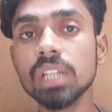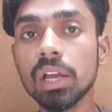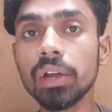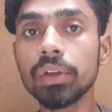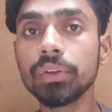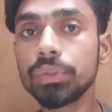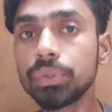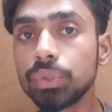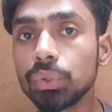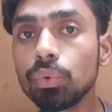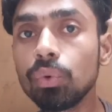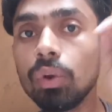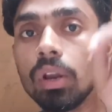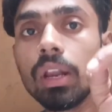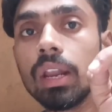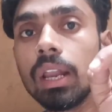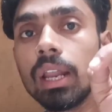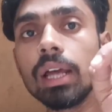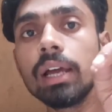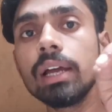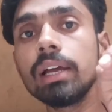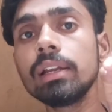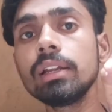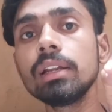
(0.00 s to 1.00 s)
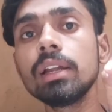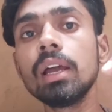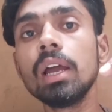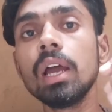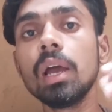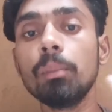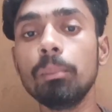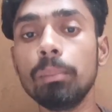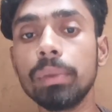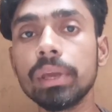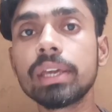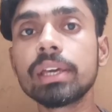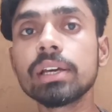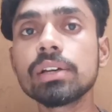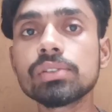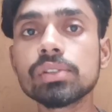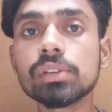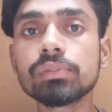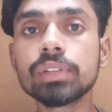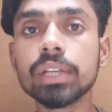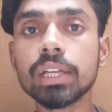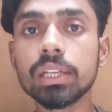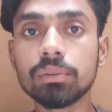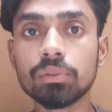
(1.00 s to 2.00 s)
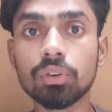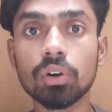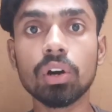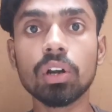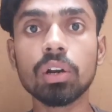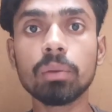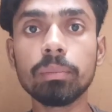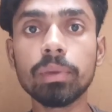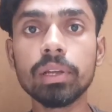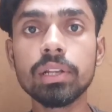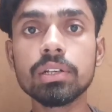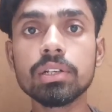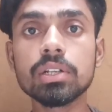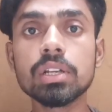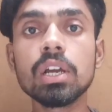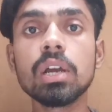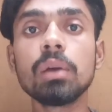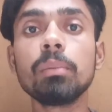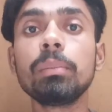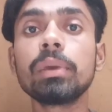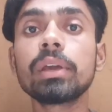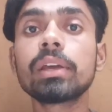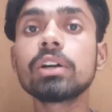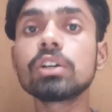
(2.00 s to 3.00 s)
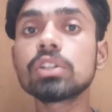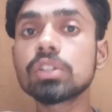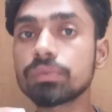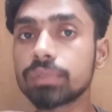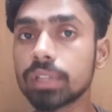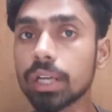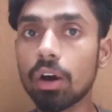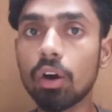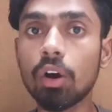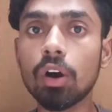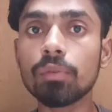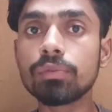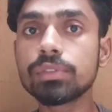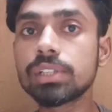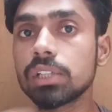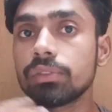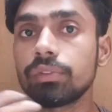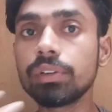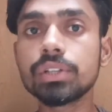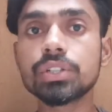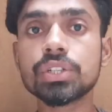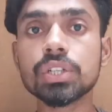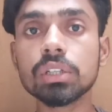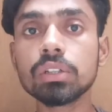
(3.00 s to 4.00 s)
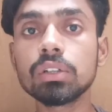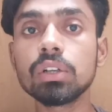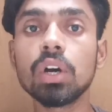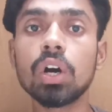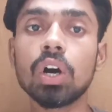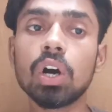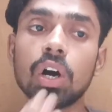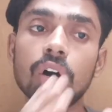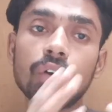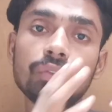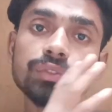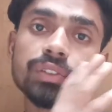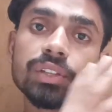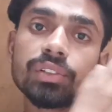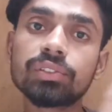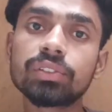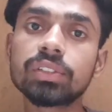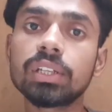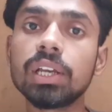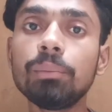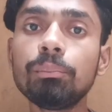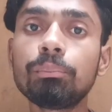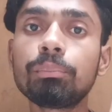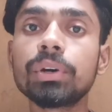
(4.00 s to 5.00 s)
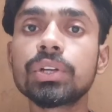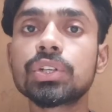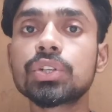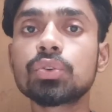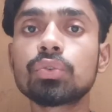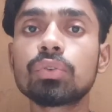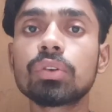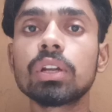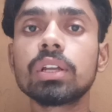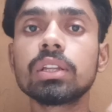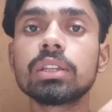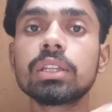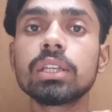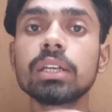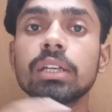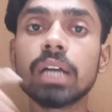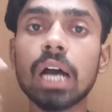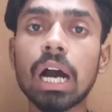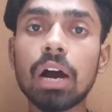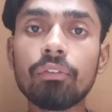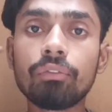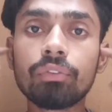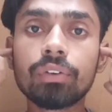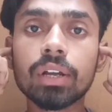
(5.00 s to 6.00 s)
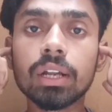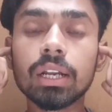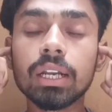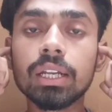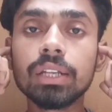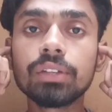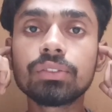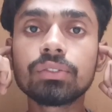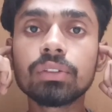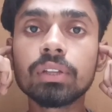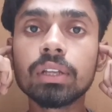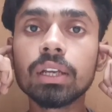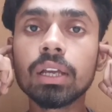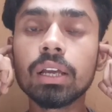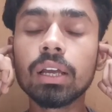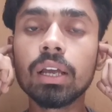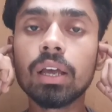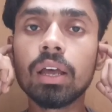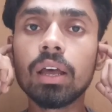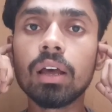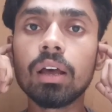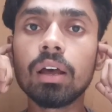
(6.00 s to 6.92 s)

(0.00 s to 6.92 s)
You learn because of the environment, because of the observation of the same particular thing after listening